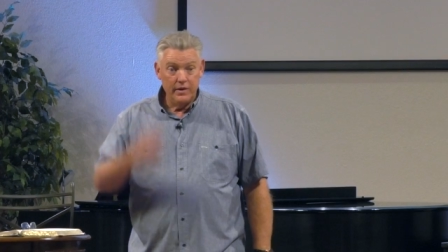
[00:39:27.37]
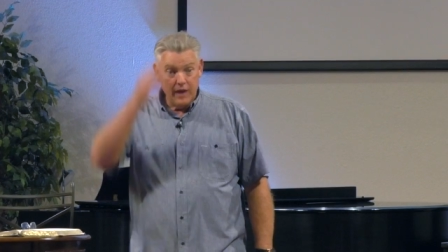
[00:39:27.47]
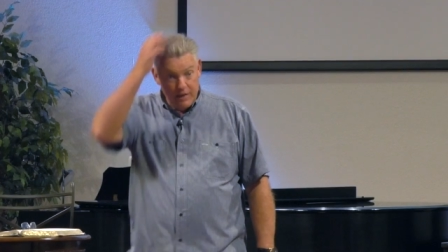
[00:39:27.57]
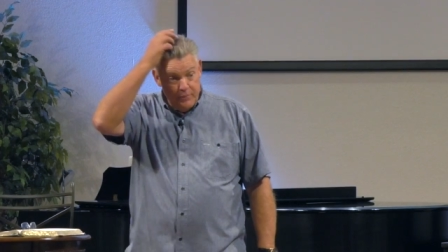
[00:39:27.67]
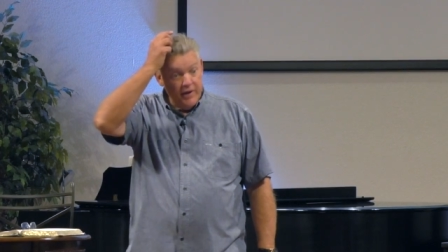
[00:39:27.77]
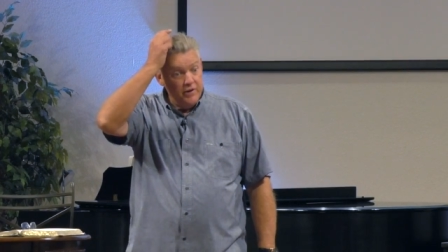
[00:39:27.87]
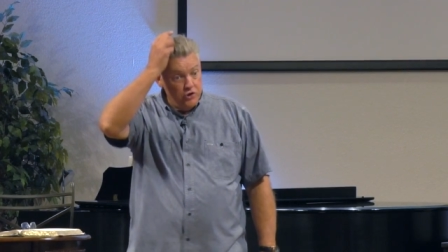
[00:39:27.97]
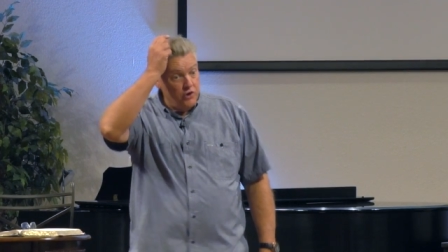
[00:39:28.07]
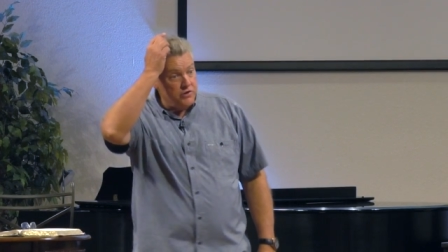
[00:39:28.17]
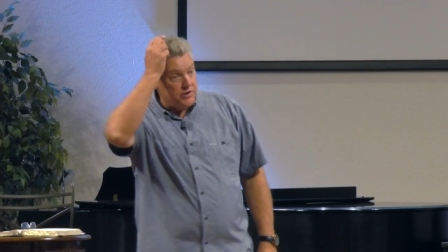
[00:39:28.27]
I've been in
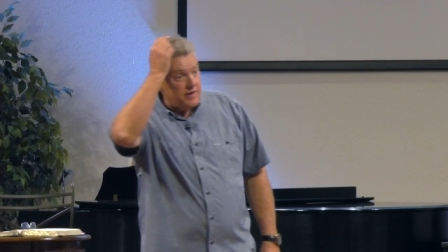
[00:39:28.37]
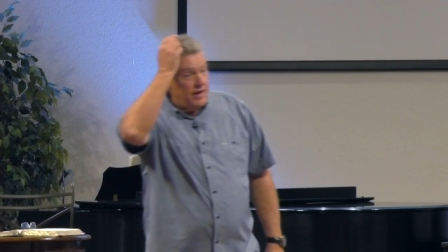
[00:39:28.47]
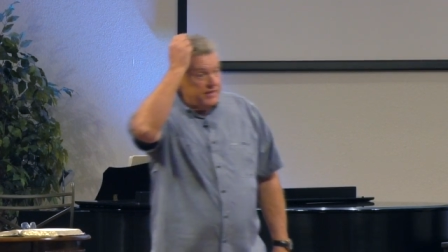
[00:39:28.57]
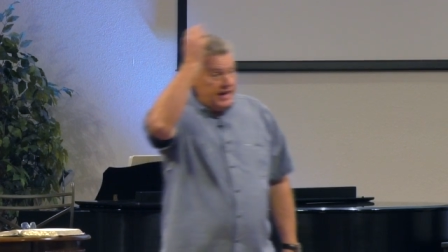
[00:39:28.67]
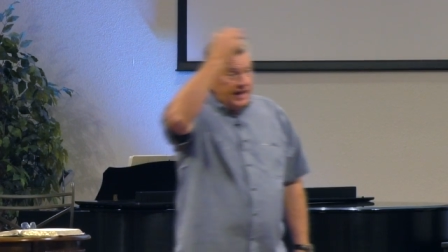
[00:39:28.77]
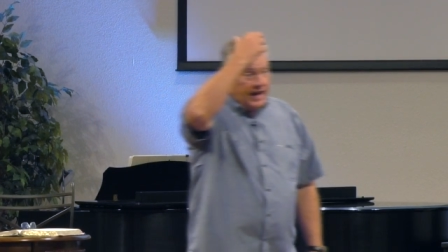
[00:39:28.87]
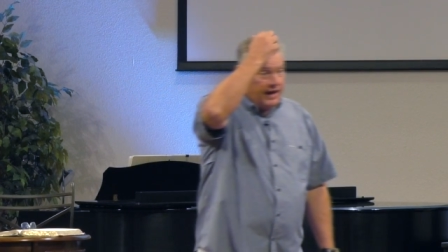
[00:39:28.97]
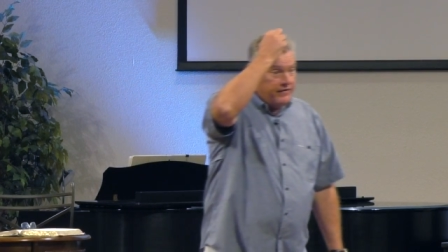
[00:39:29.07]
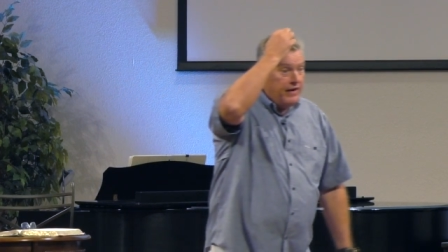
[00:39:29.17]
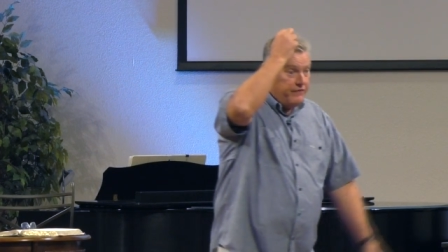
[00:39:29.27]
churches that
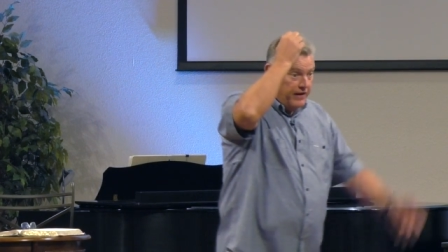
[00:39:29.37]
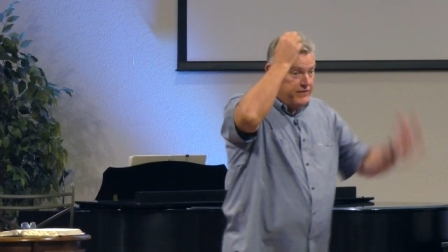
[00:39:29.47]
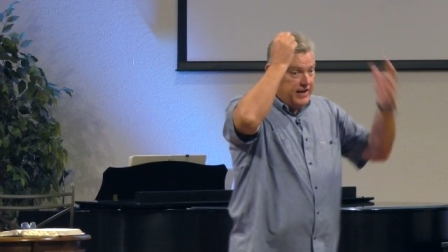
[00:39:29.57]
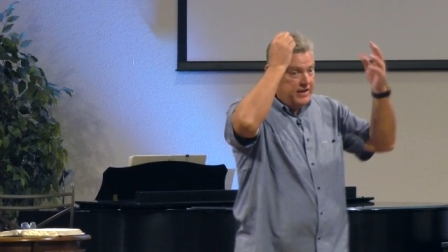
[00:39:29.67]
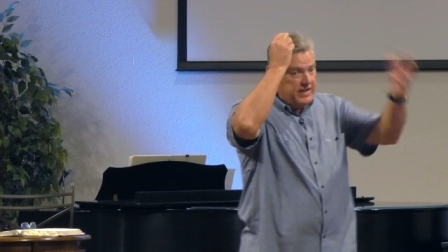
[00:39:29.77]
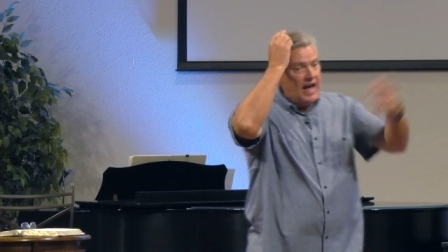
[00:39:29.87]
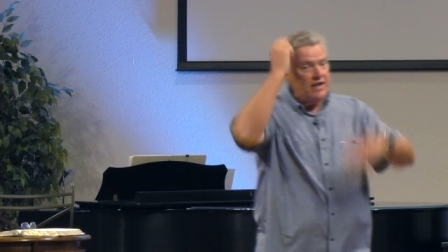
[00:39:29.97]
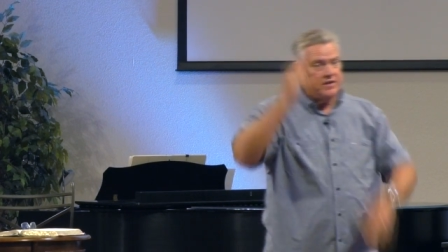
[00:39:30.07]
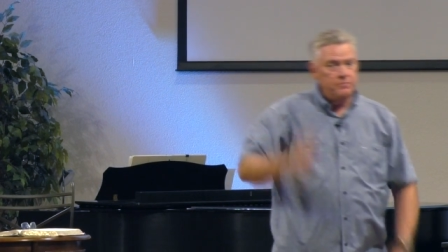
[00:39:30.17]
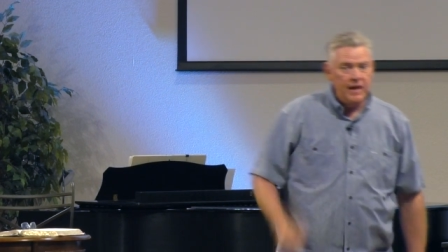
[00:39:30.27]
had
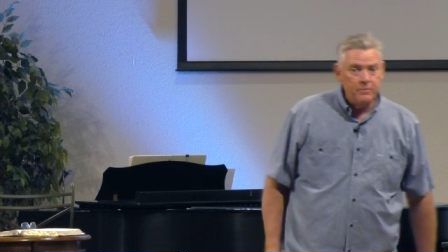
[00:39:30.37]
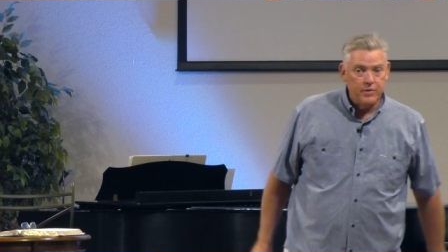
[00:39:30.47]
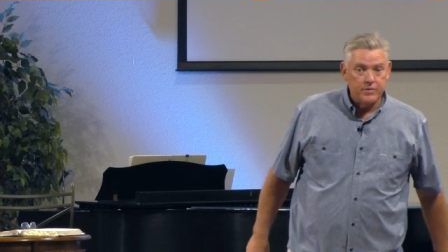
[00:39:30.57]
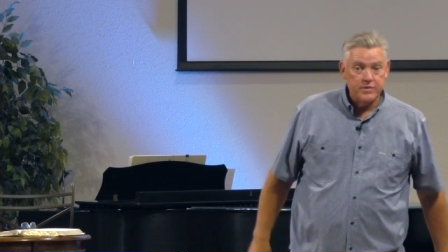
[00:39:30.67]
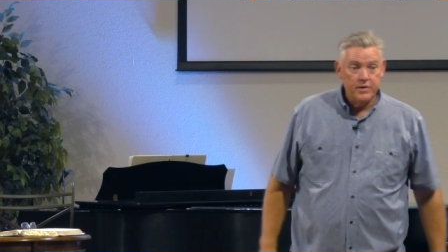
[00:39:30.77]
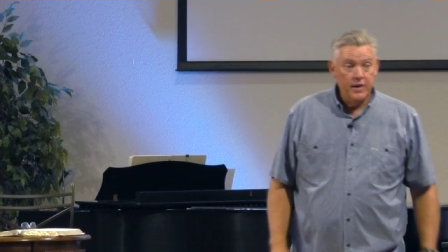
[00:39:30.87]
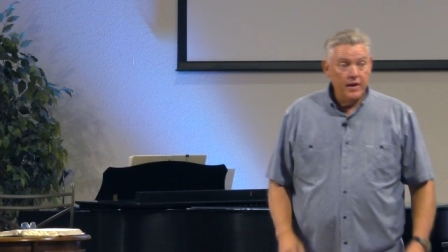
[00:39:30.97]
15,000 members.